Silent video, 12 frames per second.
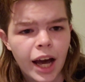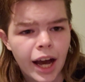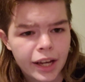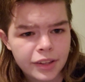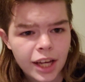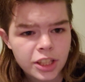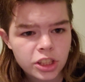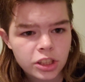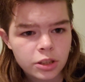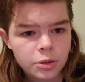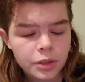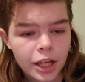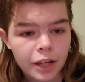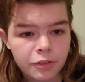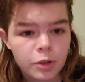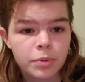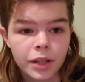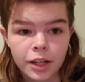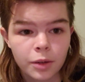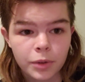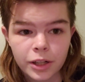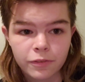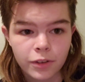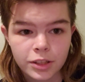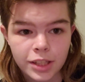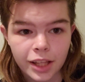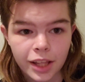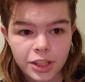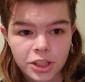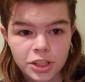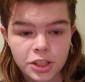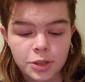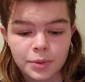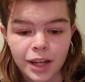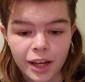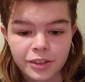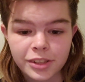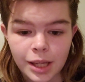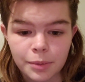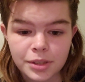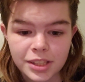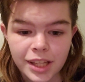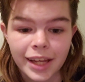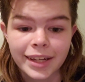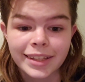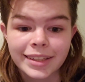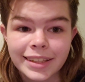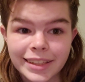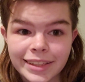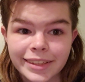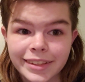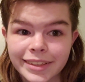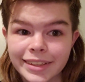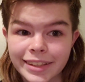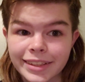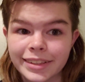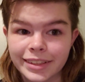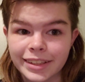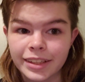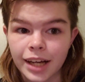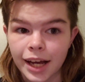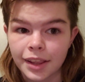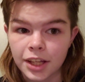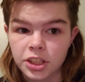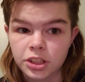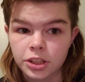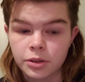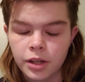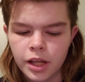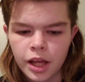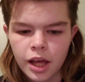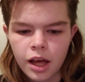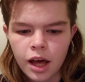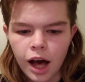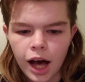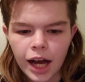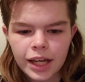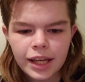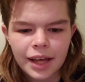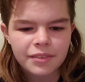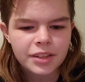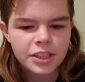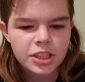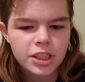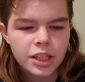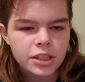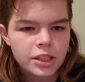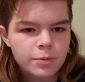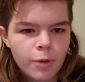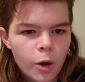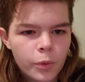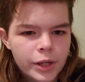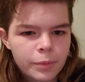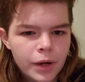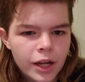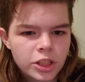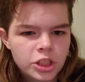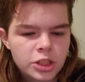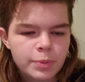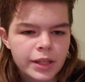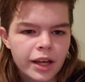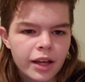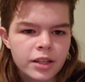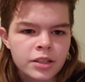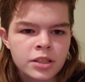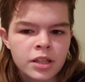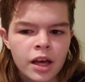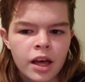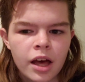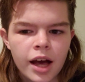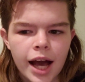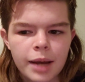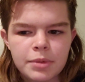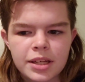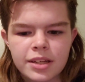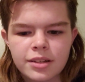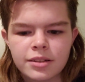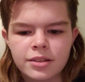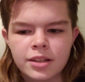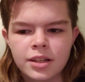Eyelash glue. If you plan on wearing false eyelashes, you 110% need eyelash glue. I heavily suggest a small wig brush because, I mean,